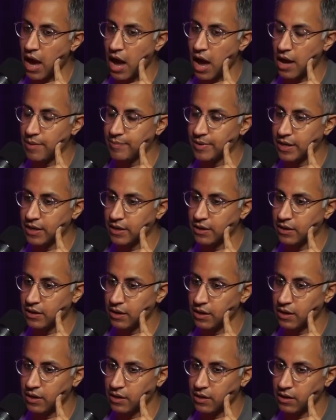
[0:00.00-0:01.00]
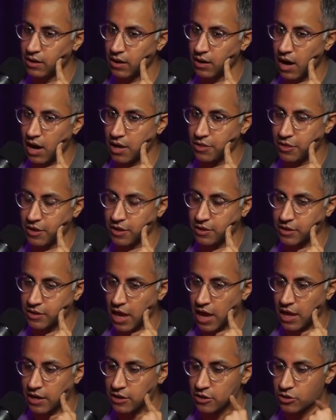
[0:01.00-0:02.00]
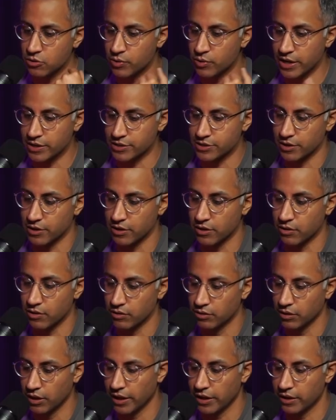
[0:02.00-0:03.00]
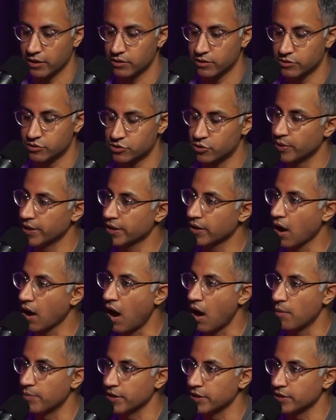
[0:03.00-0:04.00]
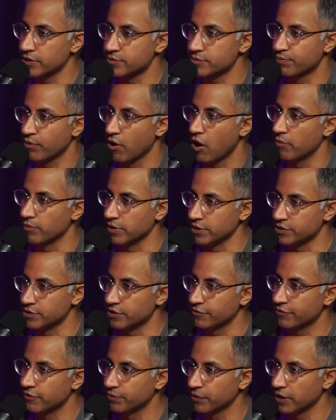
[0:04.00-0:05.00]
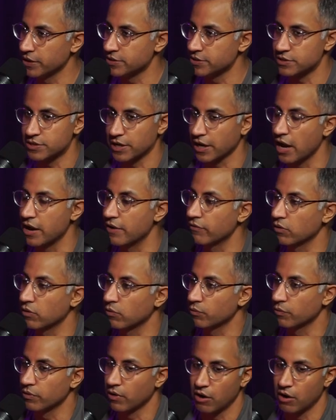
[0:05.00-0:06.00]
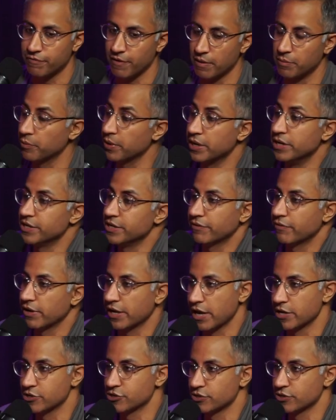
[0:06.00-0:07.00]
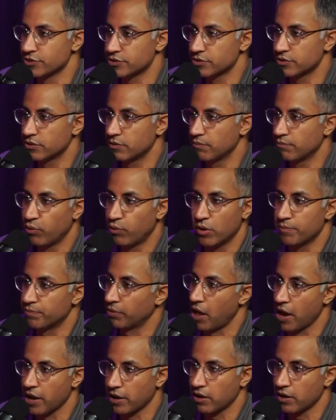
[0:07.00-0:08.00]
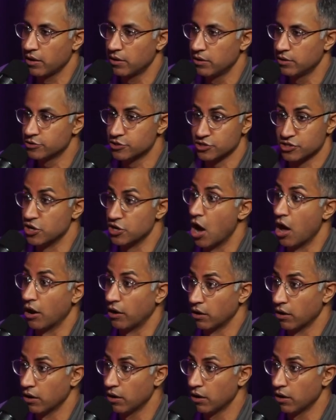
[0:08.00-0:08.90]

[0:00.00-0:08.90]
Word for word: I mean, I think that you get to like doing comedy has brought me to different places. Like I never, our family, we didn't take vacations. Right. Point blank. Yeah. Just none.